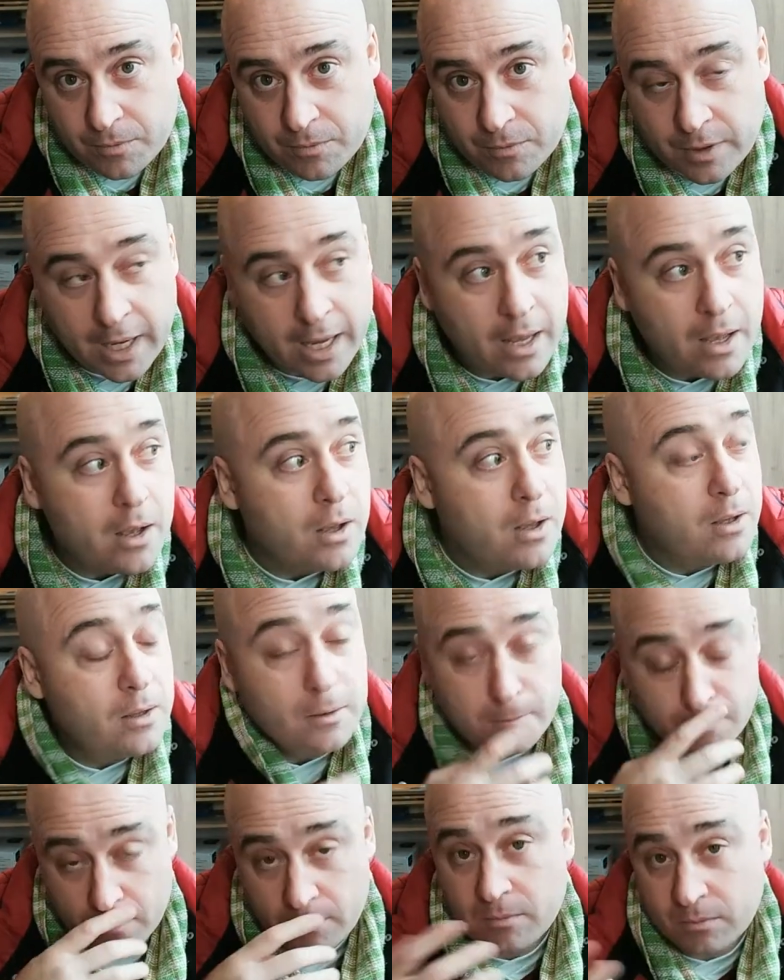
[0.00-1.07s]
Okay.
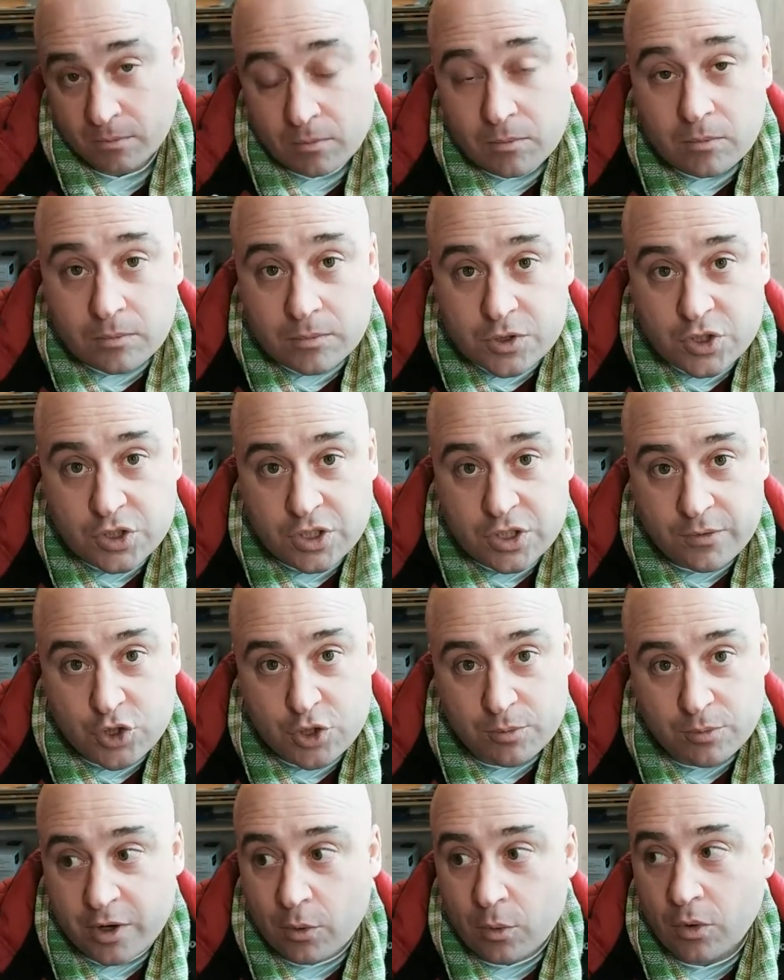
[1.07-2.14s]
Let's give you some
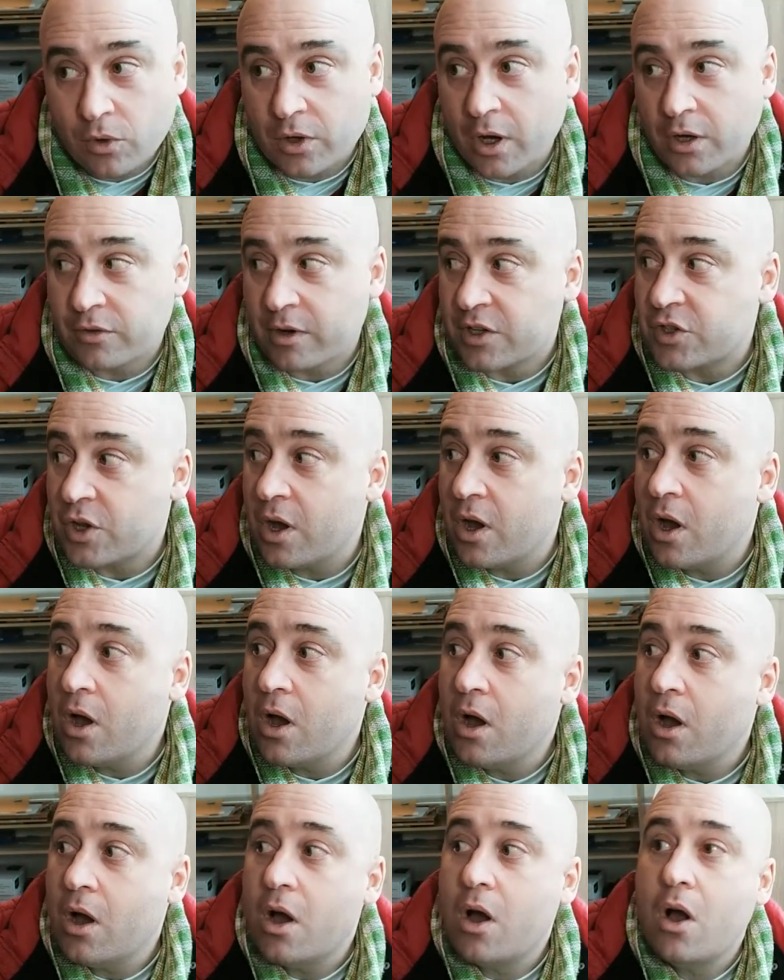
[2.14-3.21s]
real world contrast.
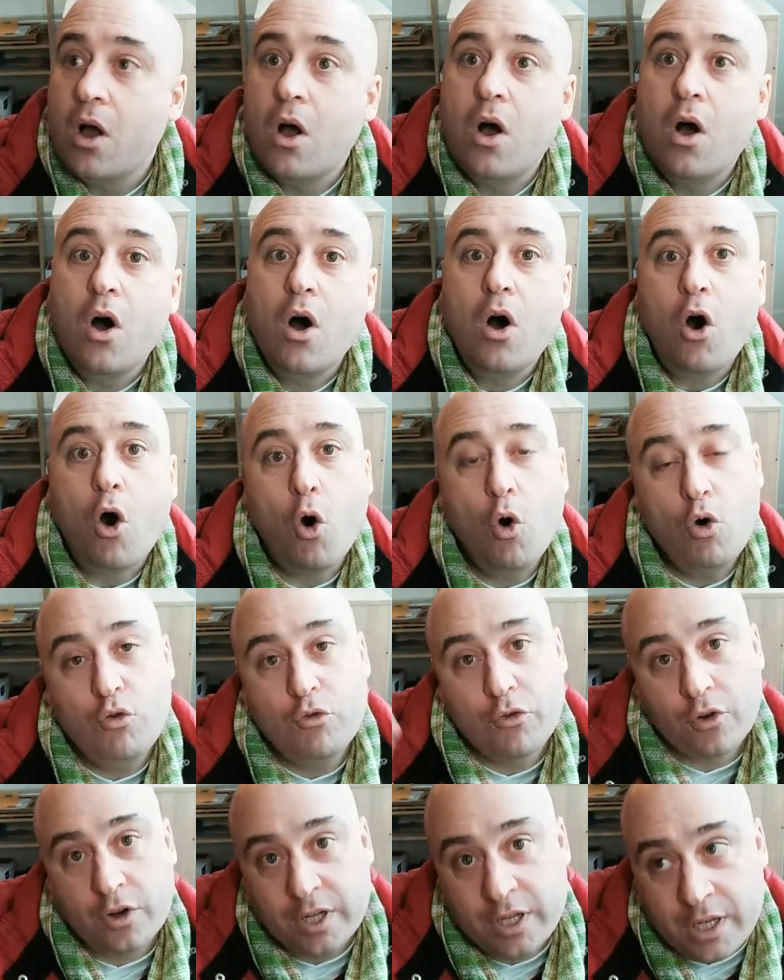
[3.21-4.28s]

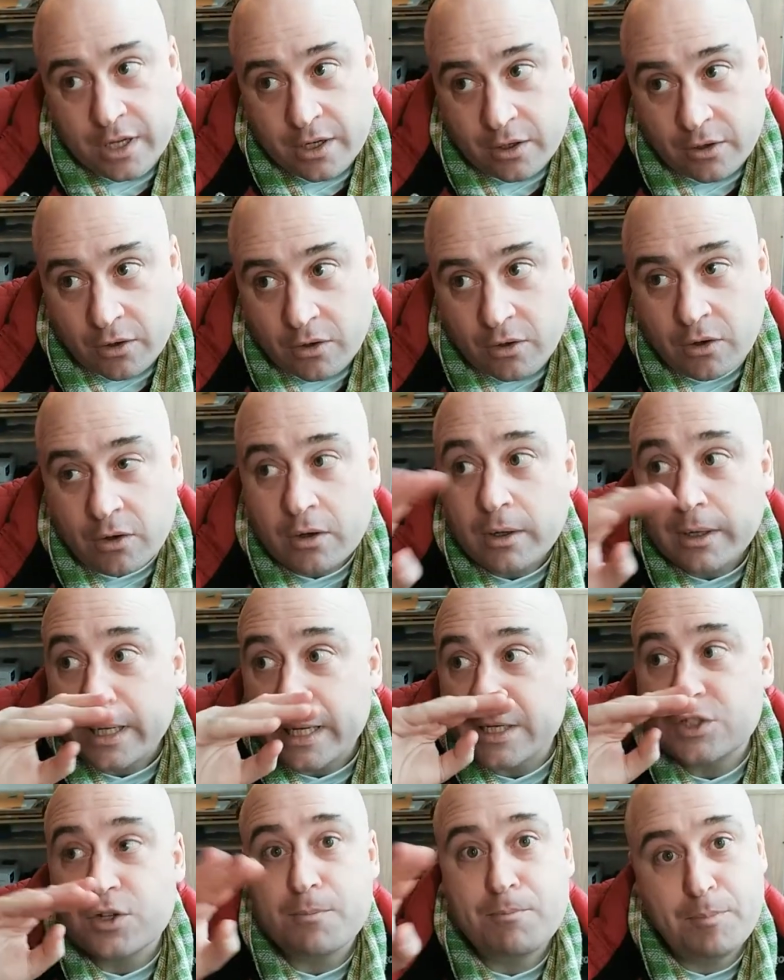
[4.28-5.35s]
Over here
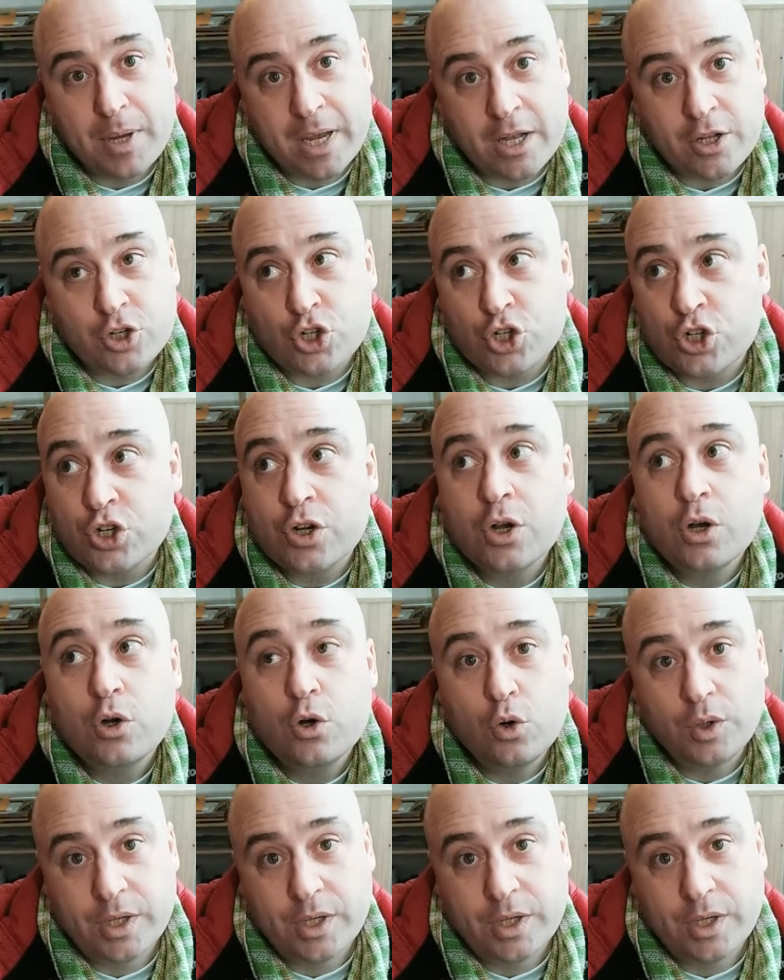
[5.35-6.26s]
is a bitch who